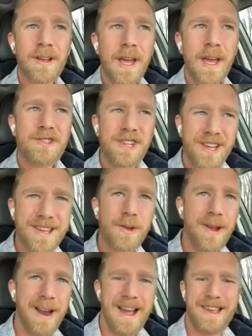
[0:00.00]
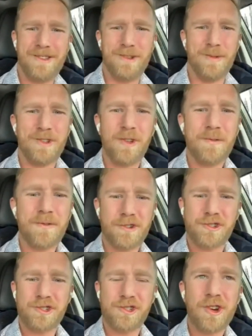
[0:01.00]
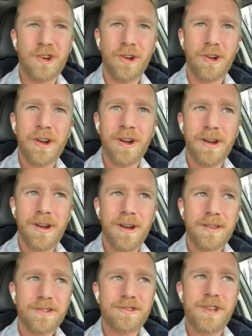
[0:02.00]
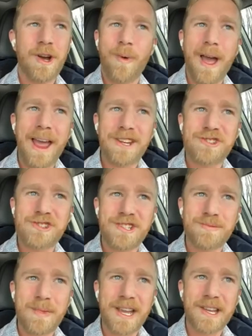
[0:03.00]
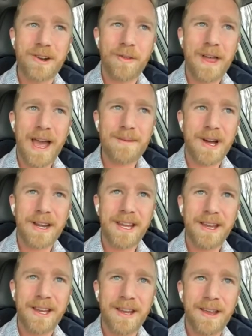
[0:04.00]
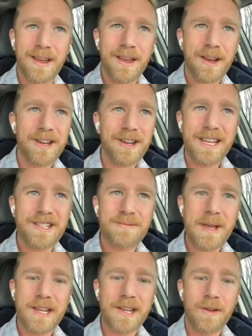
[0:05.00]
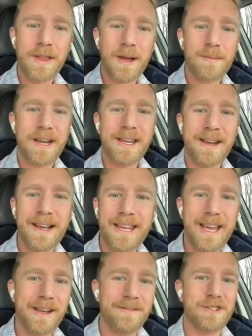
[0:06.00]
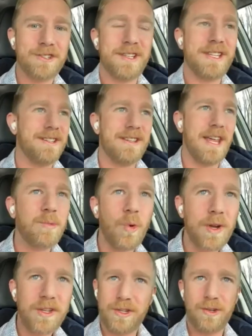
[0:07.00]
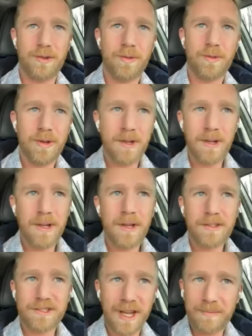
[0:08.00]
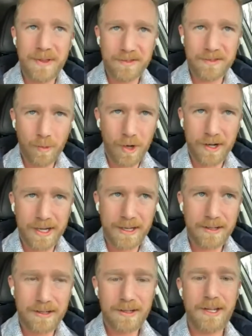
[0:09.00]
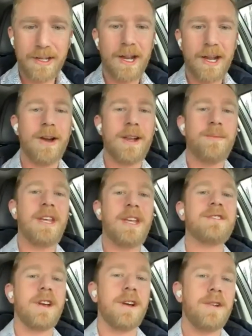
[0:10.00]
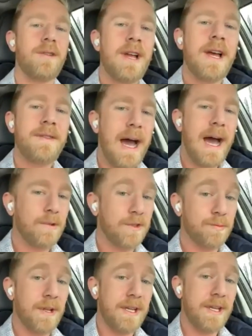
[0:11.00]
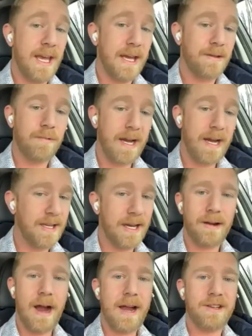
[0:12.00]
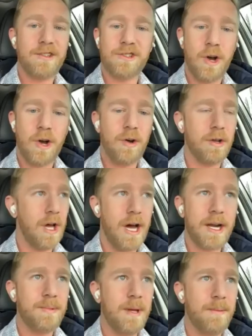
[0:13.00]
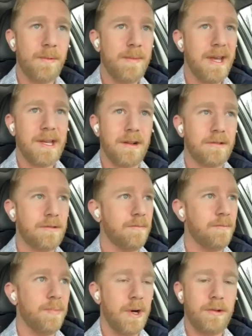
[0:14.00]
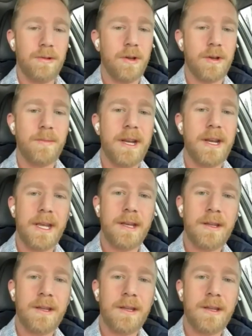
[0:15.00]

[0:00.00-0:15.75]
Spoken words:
If she can do it, I can do it too for sure. There's no way she's making all that money or he's making all that money and I can't eventually get to that point too. Something's working. You know what I mean? So that was really it right there. I just saw a lot of people making a boatload of money.